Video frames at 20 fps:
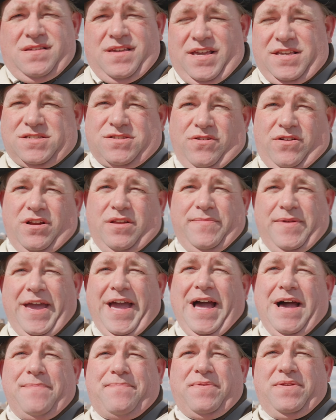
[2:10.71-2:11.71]
is going to be
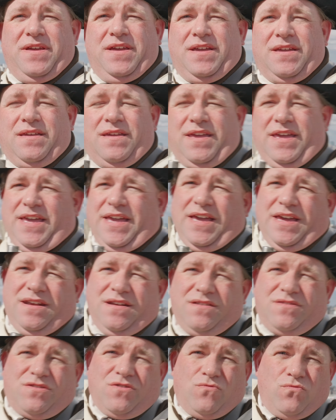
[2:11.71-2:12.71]
happening
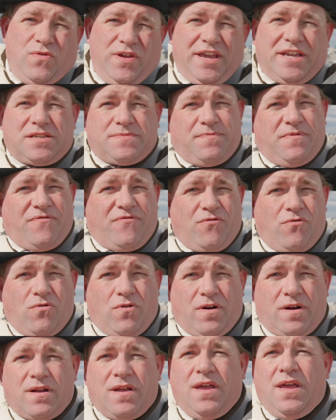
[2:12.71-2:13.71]
in the weeks
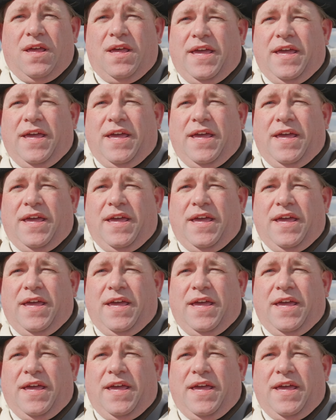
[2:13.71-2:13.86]
before.